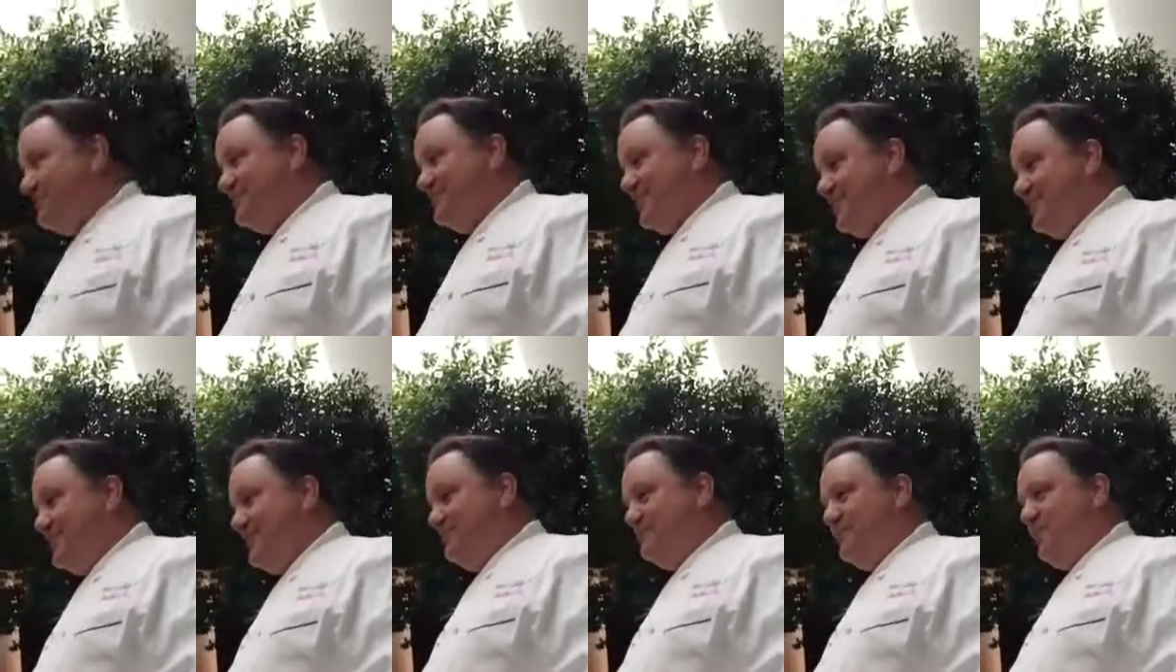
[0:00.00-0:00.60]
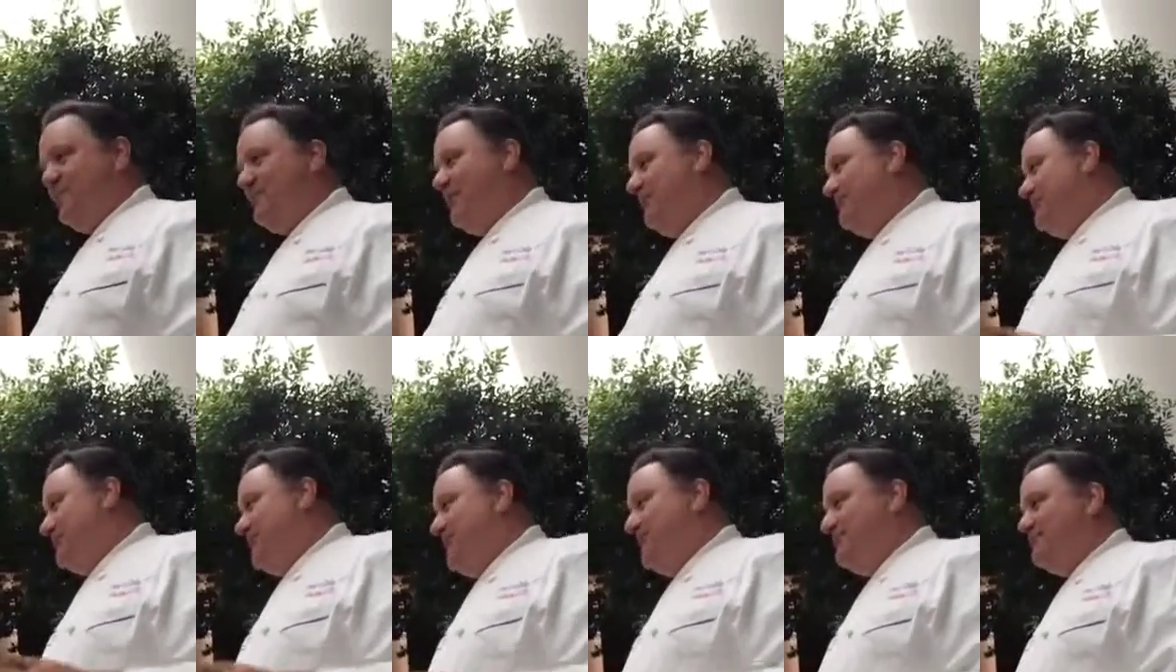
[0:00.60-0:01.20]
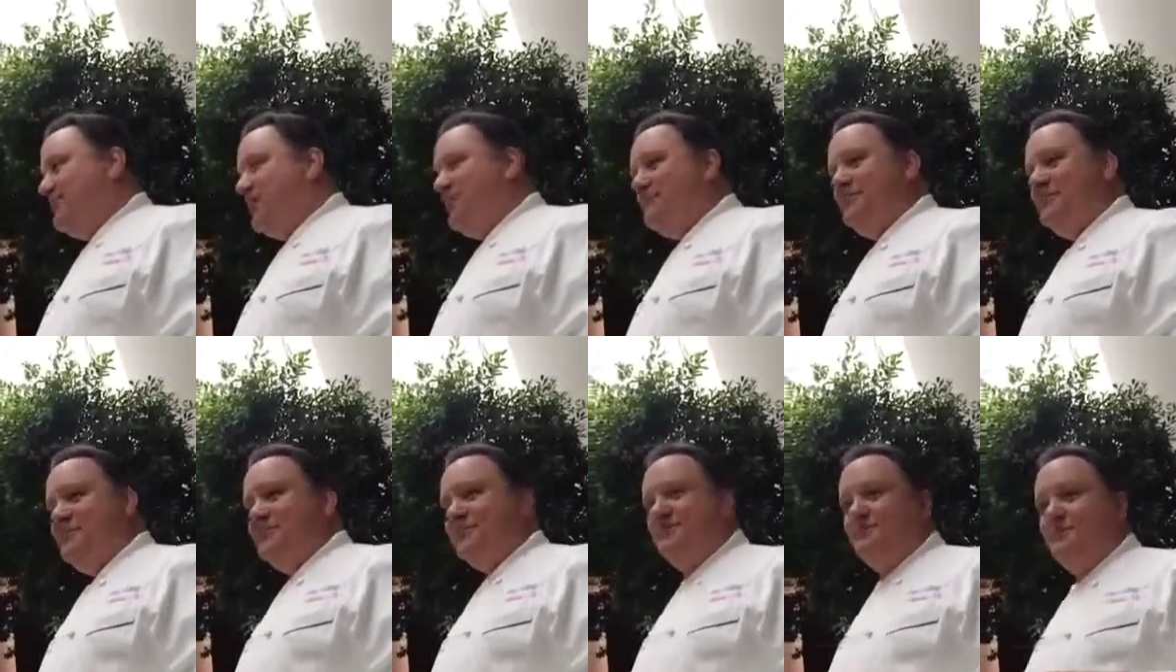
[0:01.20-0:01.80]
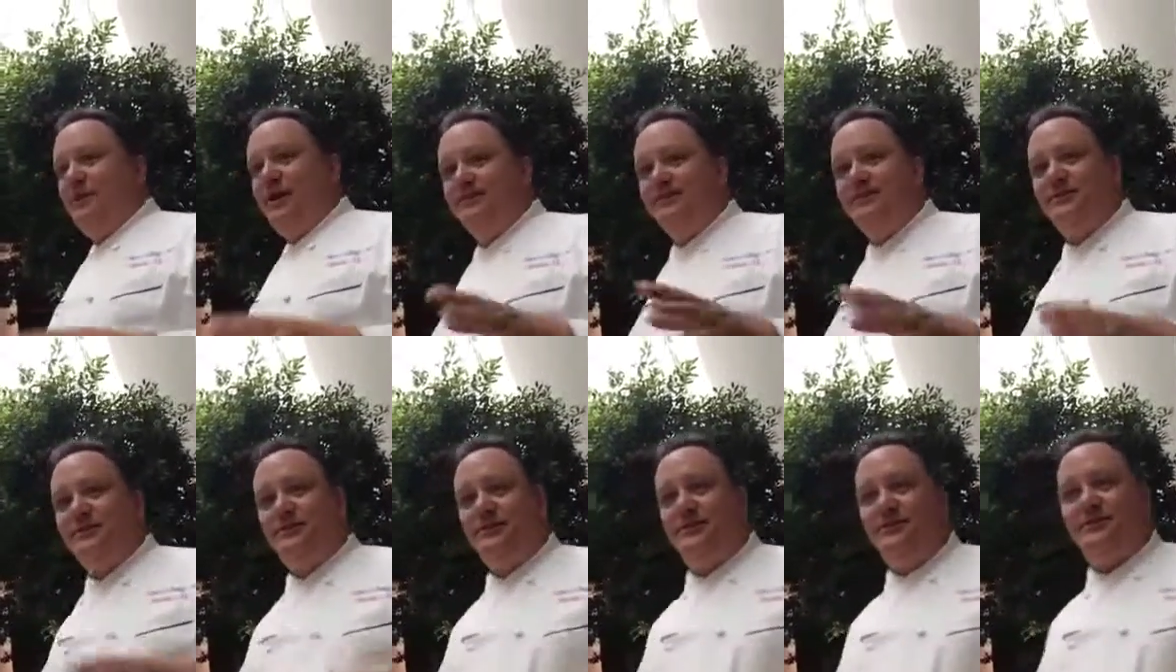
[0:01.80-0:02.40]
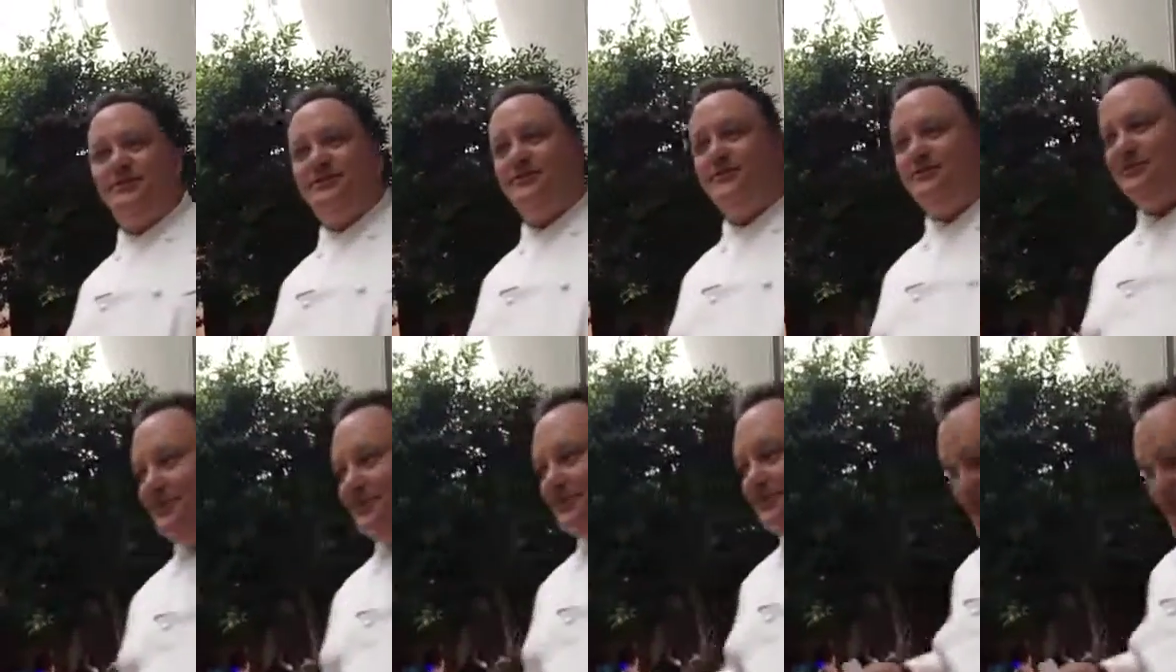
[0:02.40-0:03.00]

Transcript: You know, my wife went out and bought me this amazing grill because, you